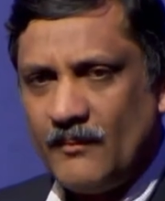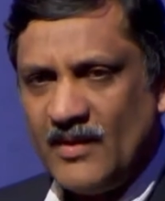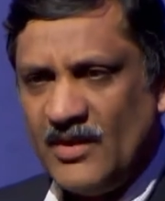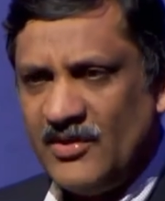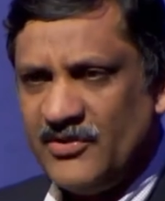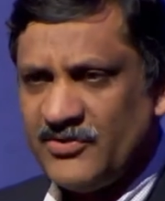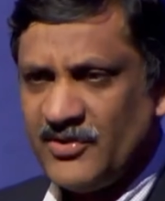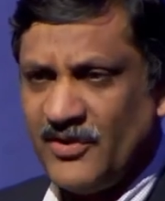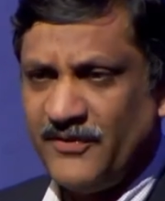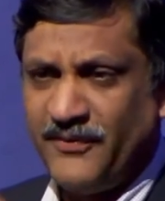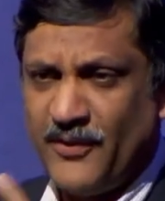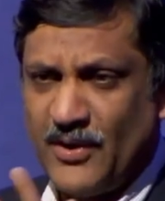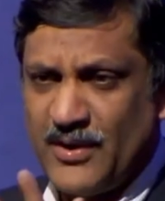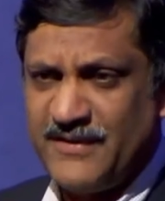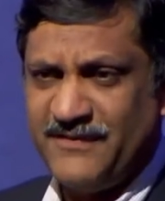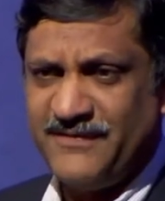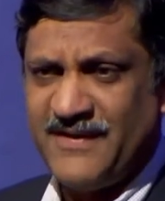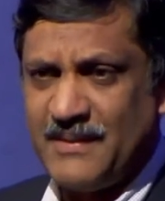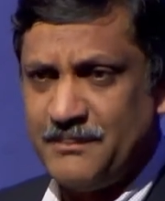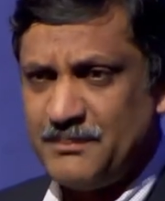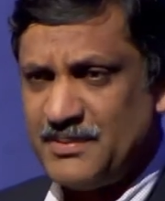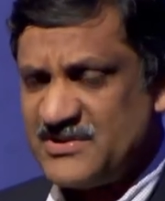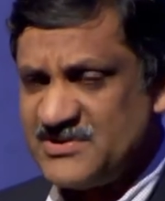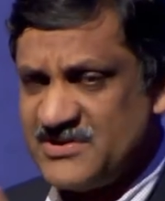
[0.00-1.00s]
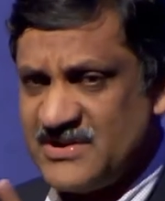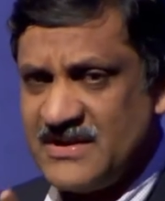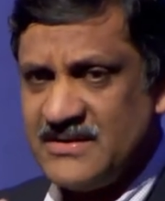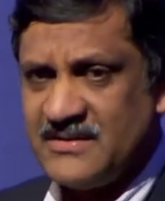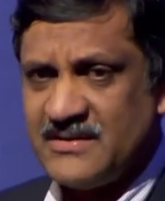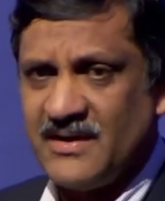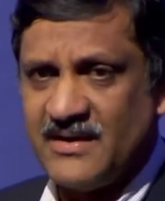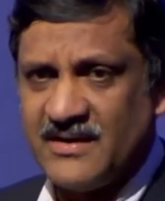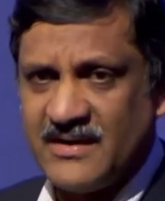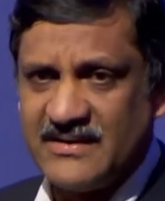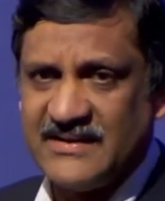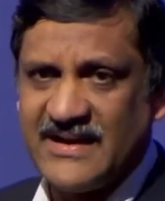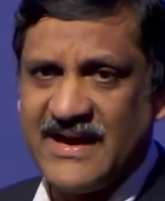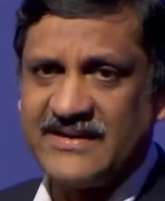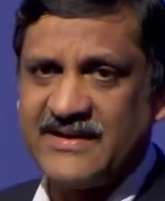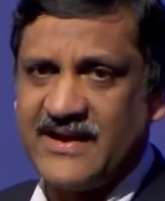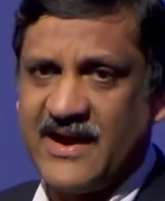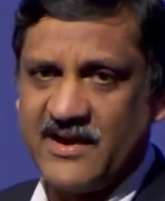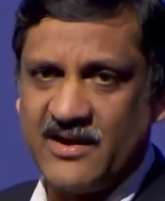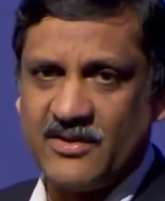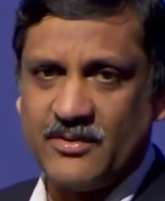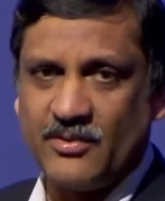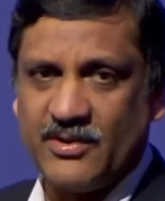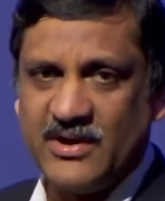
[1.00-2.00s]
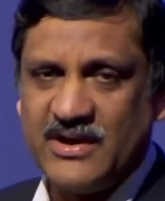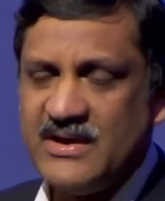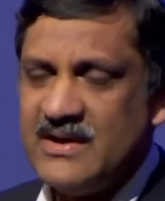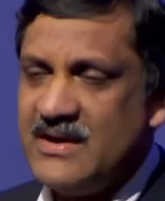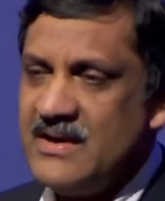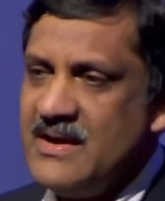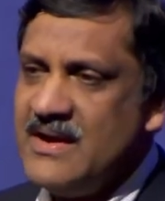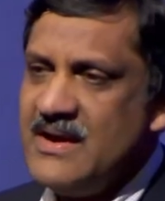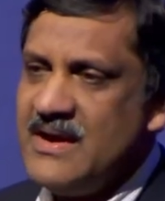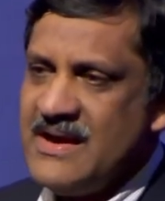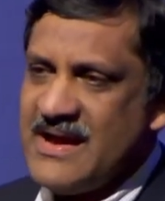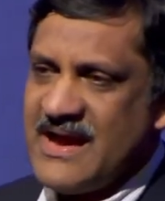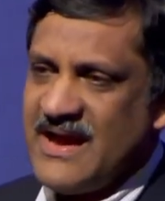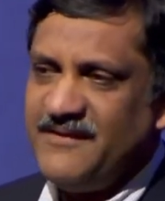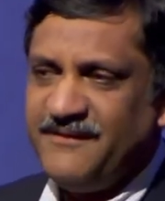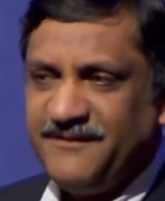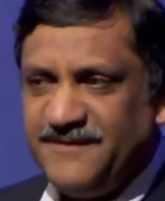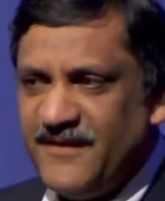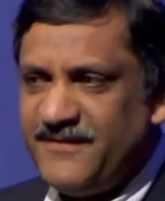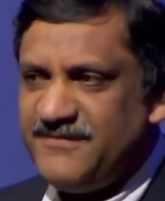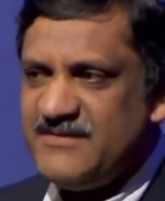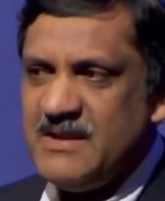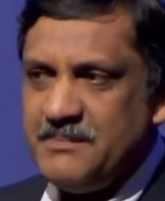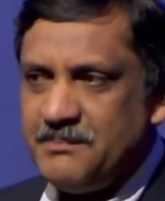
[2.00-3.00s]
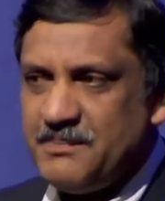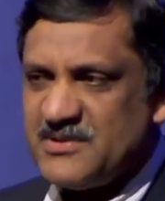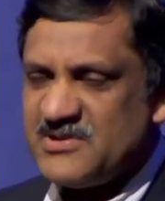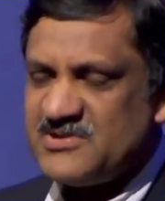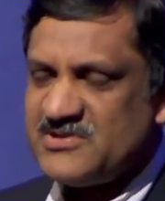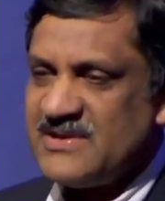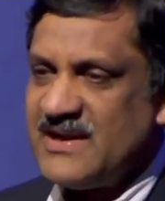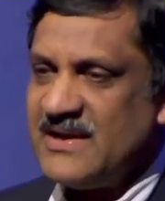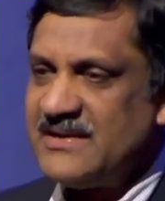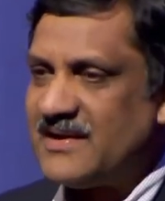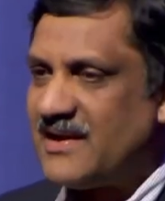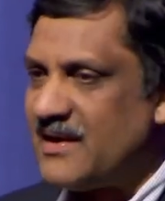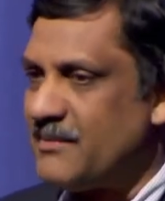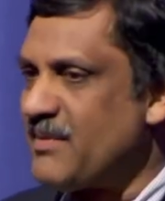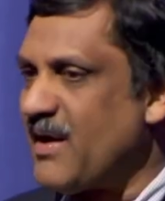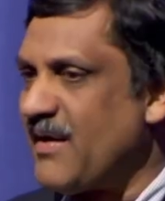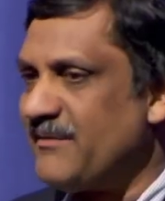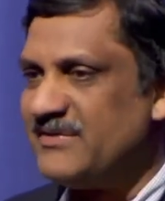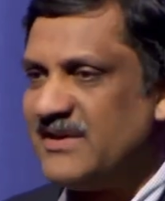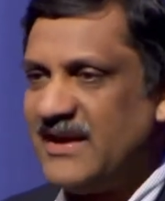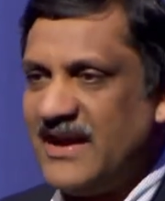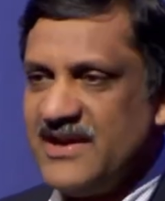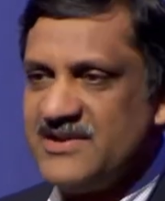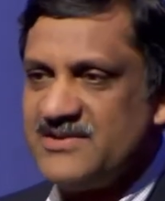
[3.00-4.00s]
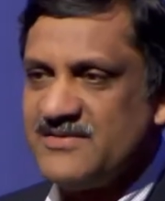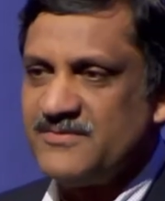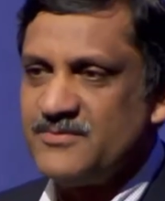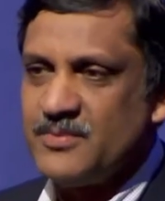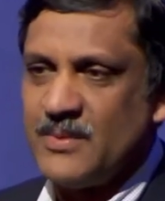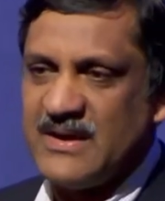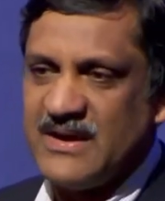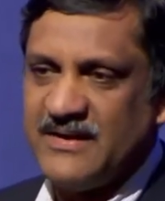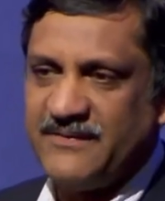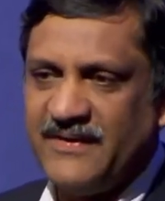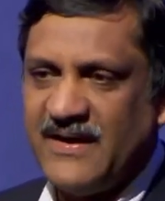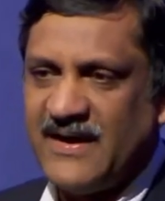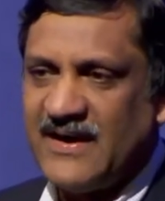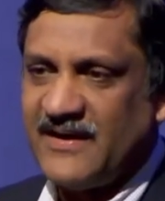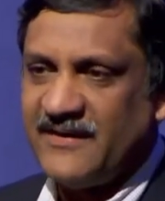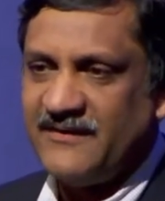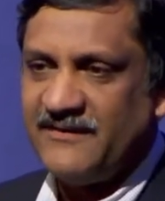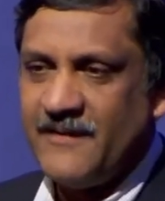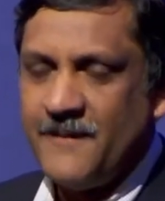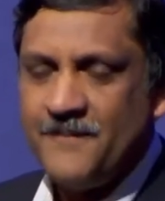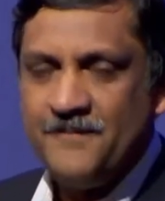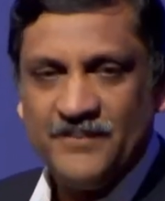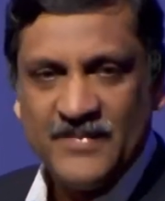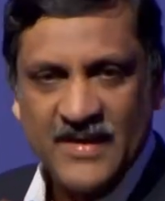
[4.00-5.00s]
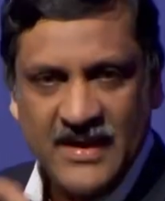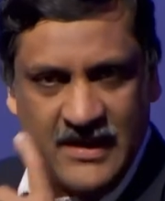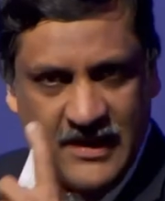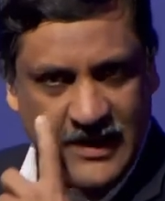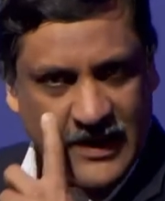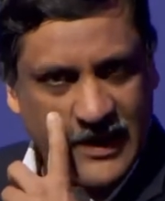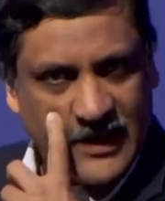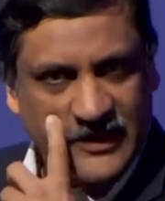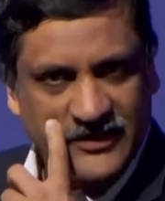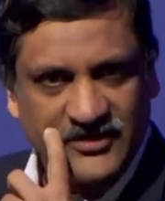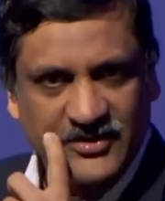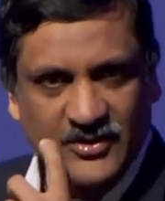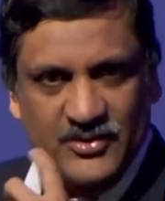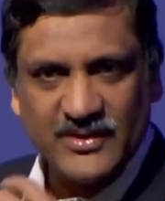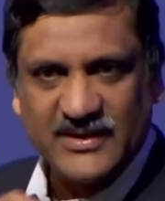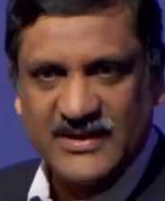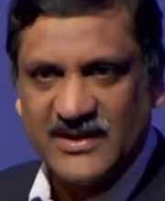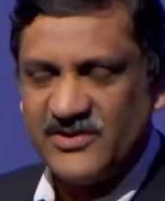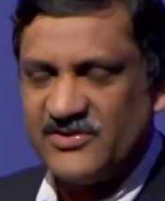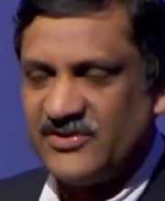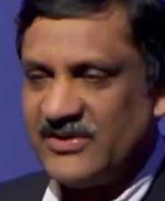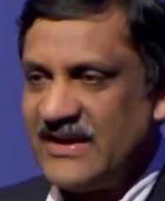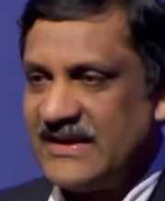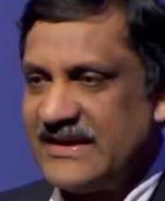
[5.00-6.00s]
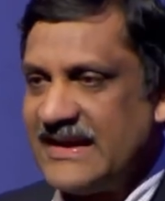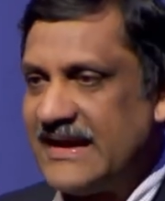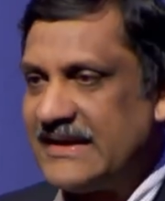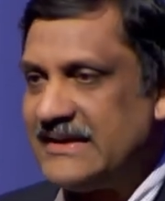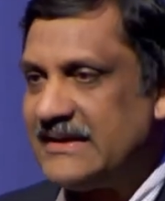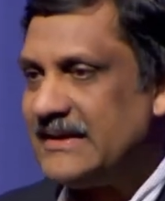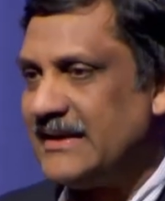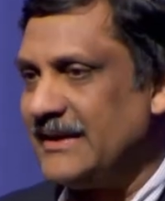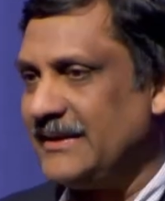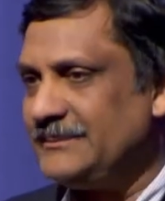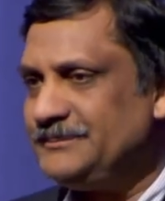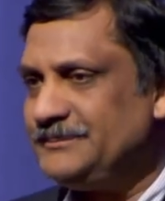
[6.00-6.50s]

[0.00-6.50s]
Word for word: So 45% are in that category. And 50% are above the age of 25. And so you can say that,